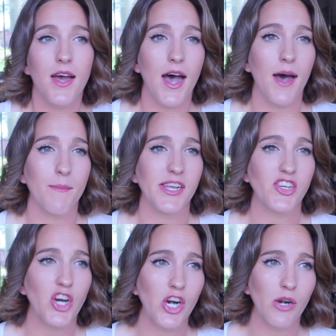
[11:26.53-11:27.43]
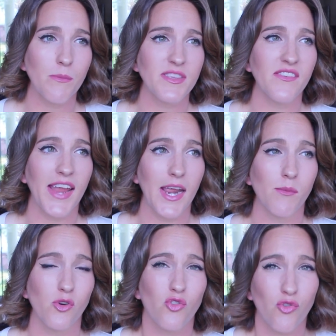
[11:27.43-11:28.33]
Um, in terms of
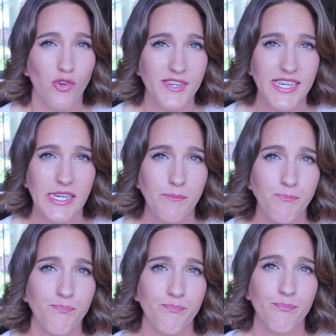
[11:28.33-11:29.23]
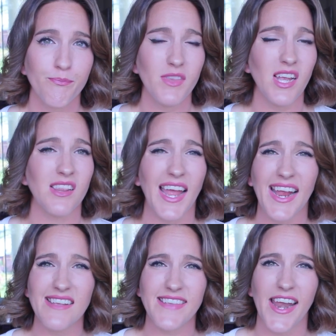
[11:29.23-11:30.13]
animal cruelty, like
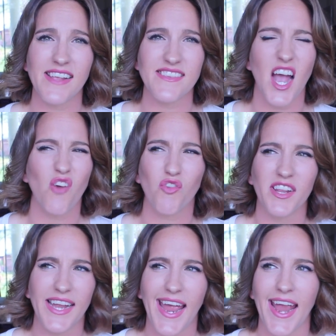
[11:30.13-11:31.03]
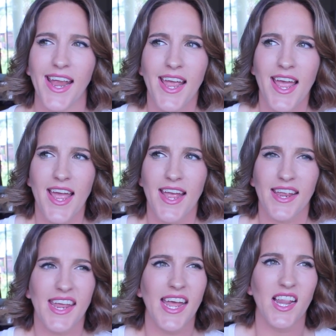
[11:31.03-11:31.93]
I said, it's not really a
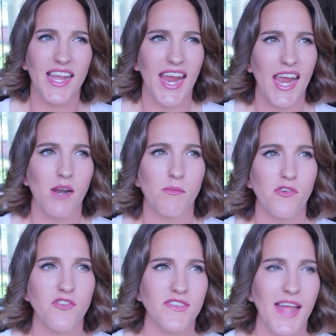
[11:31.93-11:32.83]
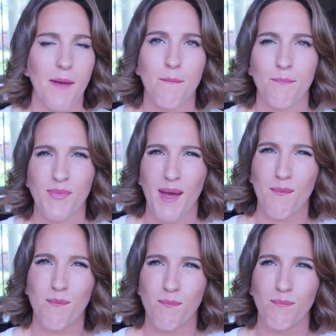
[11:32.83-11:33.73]
killing animals that,
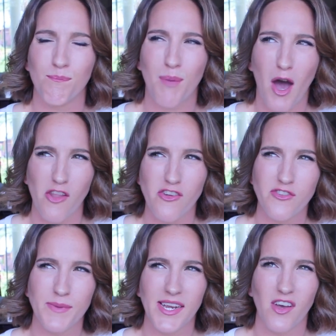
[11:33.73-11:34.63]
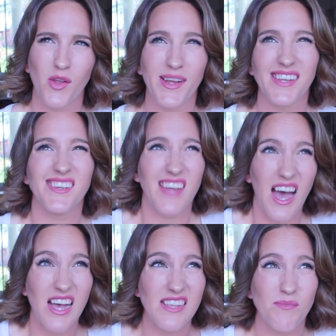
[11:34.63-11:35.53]
that bothers me, although it
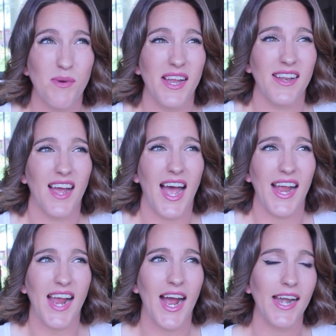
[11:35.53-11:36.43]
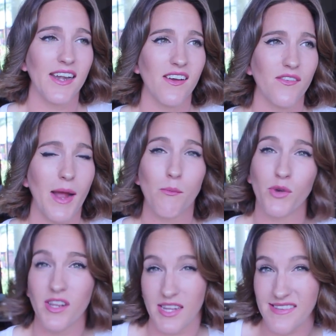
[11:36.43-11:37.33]
does, but I kind of, I'm
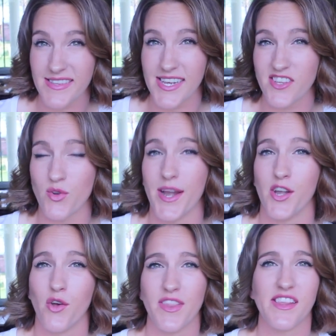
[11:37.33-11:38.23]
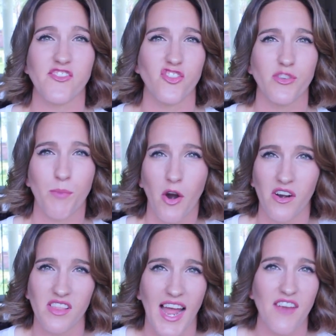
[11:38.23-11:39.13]
realistic, so I know that that's just a
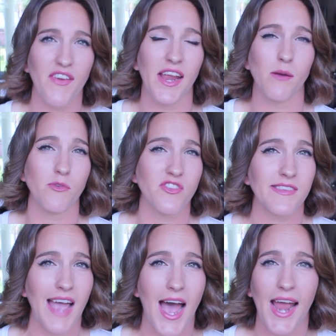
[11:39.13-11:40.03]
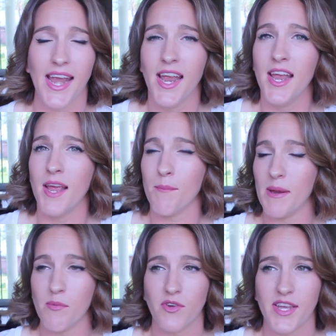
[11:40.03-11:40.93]
part of life. Animals die,
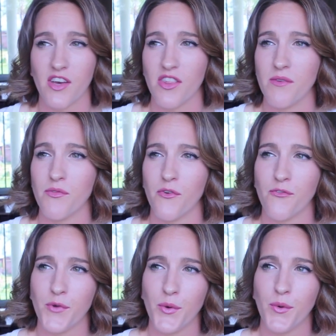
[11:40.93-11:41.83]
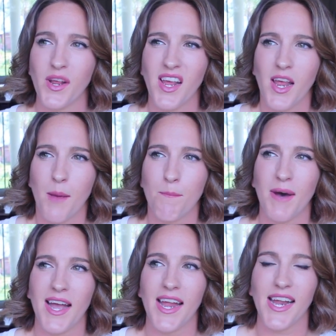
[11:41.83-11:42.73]
people kill them for food
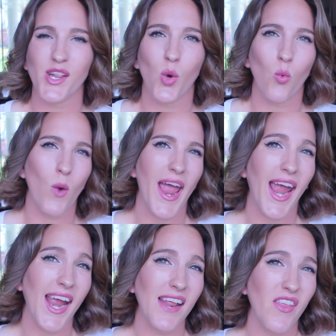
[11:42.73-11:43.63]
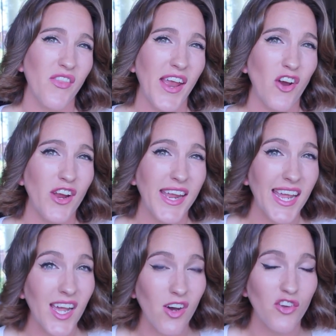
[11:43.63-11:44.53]
but in the way that they are
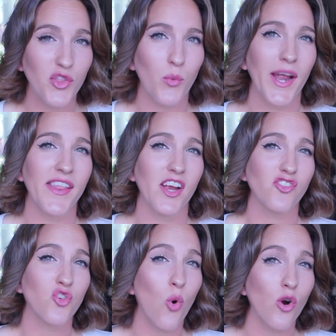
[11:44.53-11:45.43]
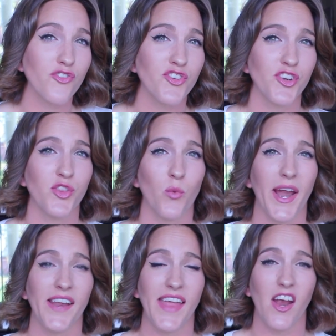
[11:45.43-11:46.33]
killed, the way they are tortured, the
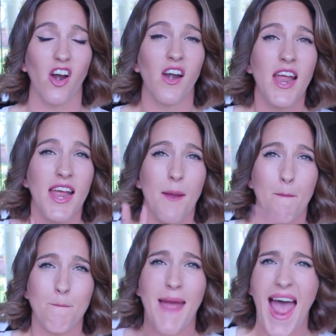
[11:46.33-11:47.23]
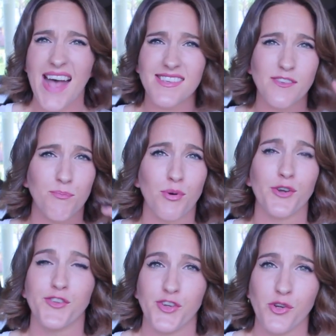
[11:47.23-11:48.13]
way they are mass
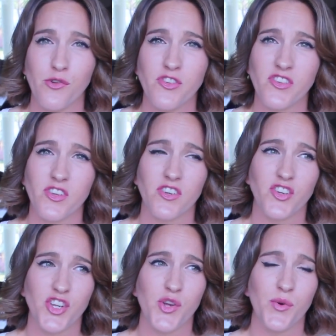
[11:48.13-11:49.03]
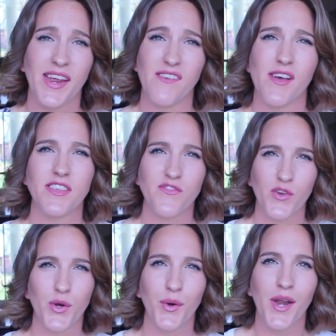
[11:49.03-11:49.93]
produced to give us
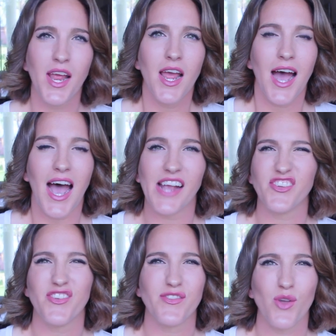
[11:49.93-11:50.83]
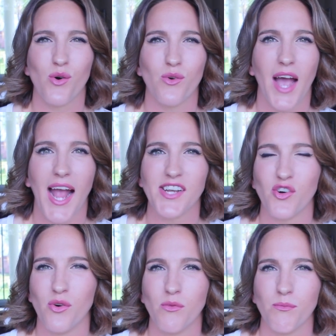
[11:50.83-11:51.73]
food, I just don't, I
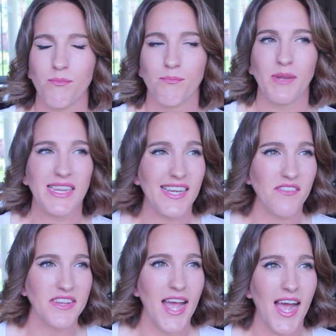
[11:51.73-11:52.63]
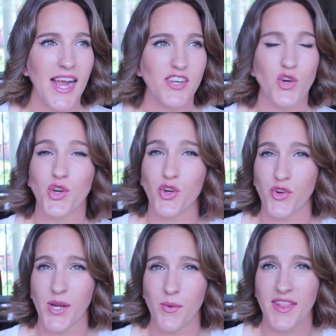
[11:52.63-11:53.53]
don't believe in that, I don't
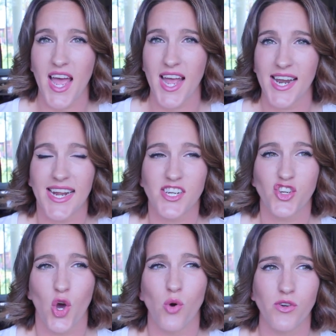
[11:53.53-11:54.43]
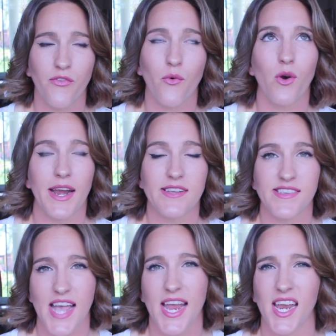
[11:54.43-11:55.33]
agree with that, and I don't for a
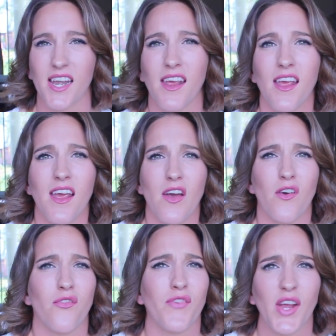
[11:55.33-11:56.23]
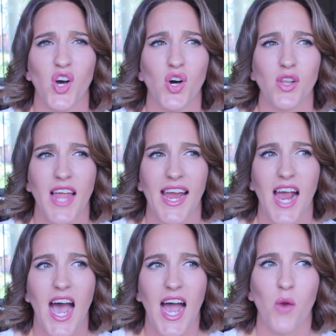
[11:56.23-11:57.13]
second feel like
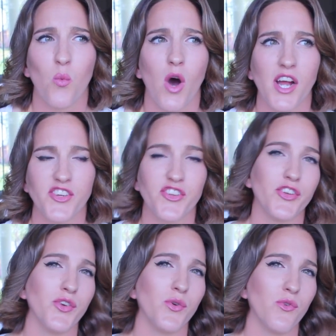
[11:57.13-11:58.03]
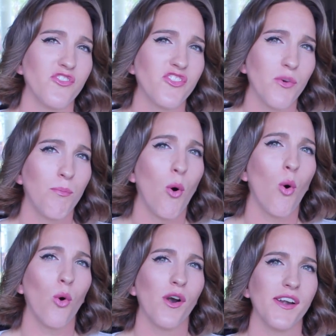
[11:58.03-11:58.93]
I want to
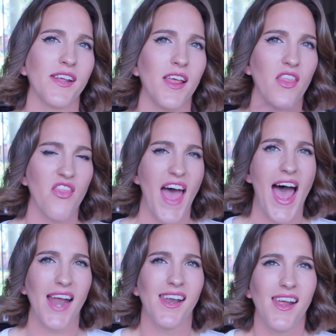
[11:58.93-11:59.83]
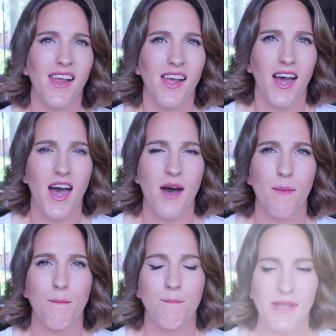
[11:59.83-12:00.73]
support that um,